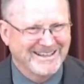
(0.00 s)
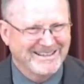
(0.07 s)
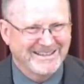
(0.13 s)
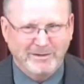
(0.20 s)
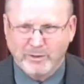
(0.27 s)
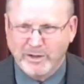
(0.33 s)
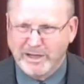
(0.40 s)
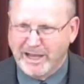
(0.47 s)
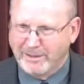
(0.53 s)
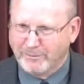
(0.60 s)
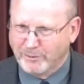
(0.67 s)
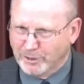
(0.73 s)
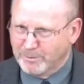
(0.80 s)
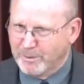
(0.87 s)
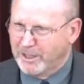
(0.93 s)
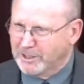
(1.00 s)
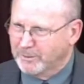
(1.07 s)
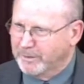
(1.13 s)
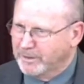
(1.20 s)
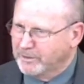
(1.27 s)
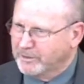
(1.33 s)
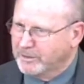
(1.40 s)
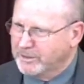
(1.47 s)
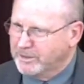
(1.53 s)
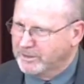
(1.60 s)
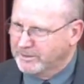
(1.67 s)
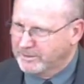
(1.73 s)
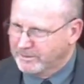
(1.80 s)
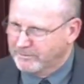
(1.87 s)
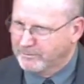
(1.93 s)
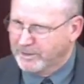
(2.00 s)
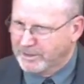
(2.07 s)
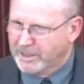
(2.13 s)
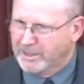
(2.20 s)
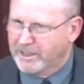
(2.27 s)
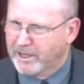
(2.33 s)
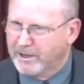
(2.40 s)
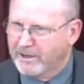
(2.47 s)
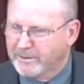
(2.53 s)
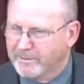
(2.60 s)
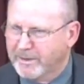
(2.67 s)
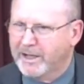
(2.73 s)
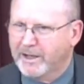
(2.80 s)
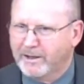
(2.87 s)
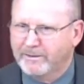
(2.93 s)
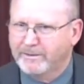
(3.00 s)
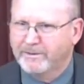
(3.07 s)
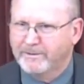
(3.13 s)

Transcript: That we had responsibilities and we didn't carry them out.